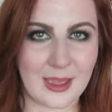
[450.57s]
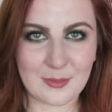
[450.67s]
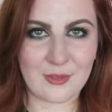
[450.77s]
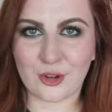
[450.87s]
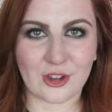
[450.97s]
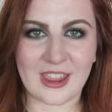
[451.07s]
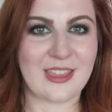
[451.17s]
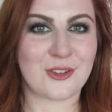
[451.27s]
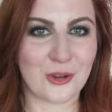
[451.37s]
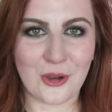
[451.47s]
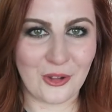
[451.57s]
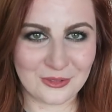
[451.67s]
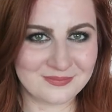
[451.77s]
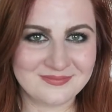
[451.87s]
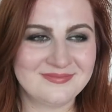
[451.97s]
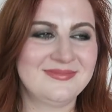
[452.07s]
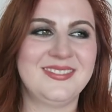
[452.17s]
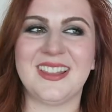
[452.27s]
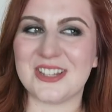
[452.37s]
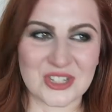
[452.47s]
I'm never going to get through it all.
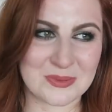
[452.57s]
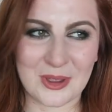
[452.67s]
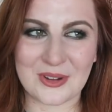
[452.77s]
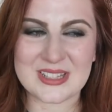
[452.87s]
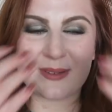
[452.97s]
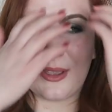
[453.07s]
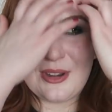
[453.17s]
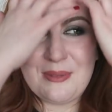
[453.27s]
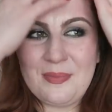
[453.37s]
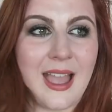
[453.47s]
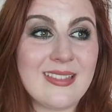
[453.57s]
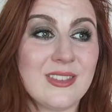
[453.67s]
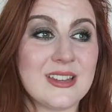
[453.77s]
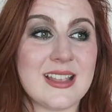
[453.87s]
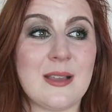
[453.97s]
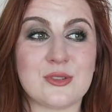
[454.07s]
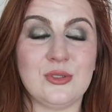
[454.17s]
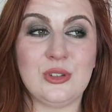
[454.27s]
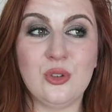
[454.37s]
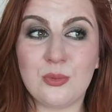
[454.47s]
Let's just be honest about it. And there is
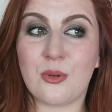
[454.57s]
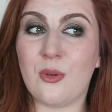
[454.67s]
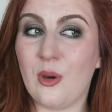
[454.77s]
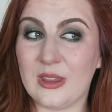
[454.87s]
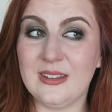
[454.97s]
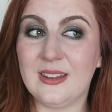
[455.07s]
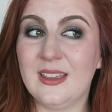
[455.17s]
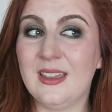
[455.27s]
absolutely no point,